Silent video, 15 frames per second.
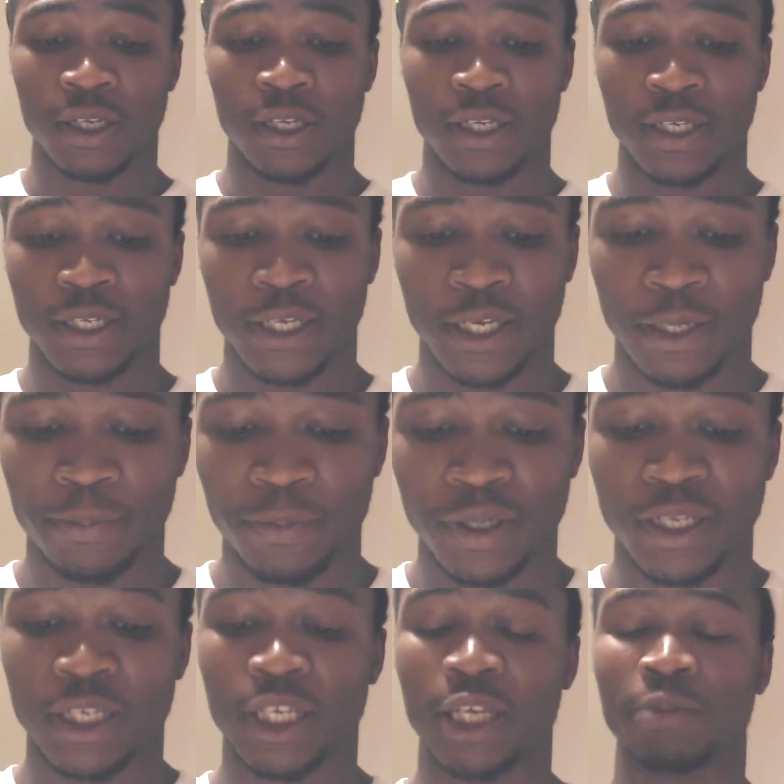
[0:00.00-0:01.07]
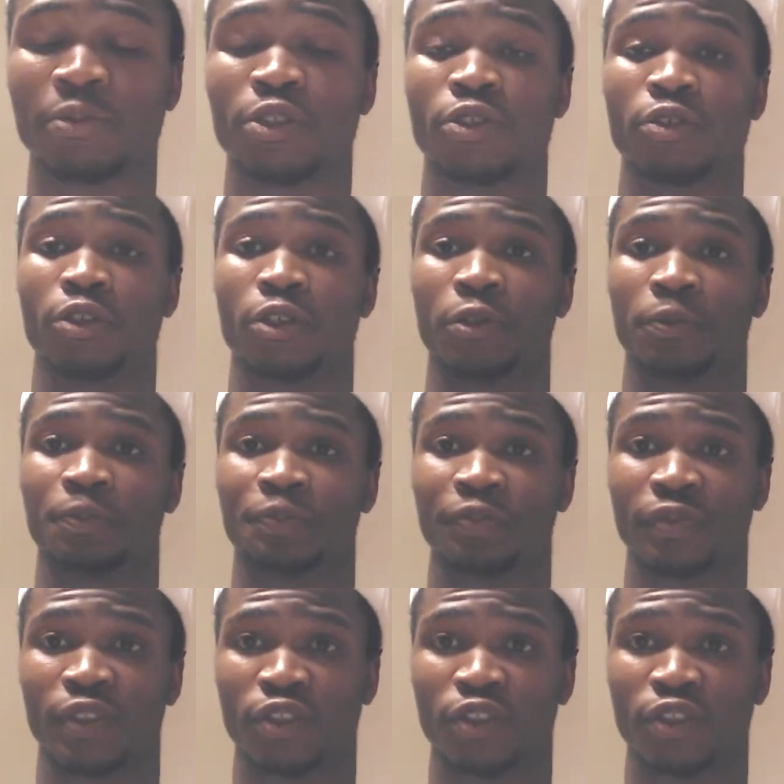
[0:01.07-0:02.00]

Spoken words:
he came to